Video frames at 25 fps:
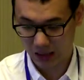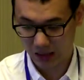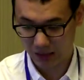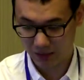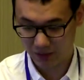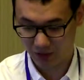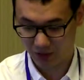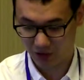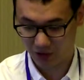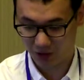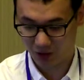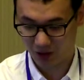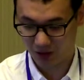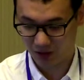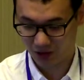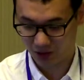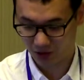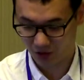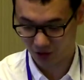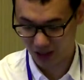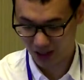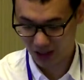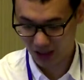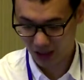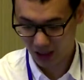
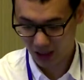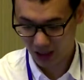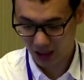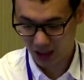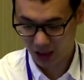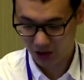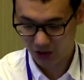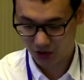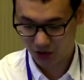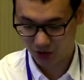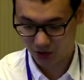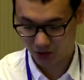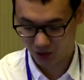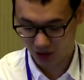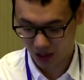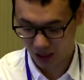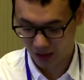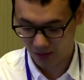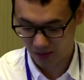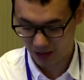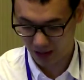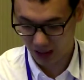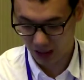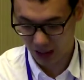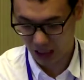pituitary to
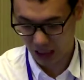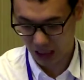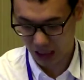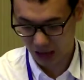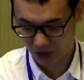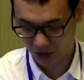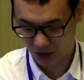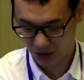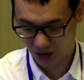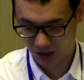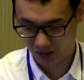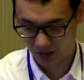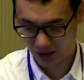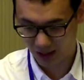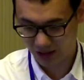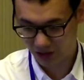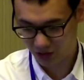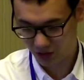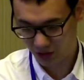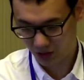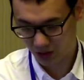combine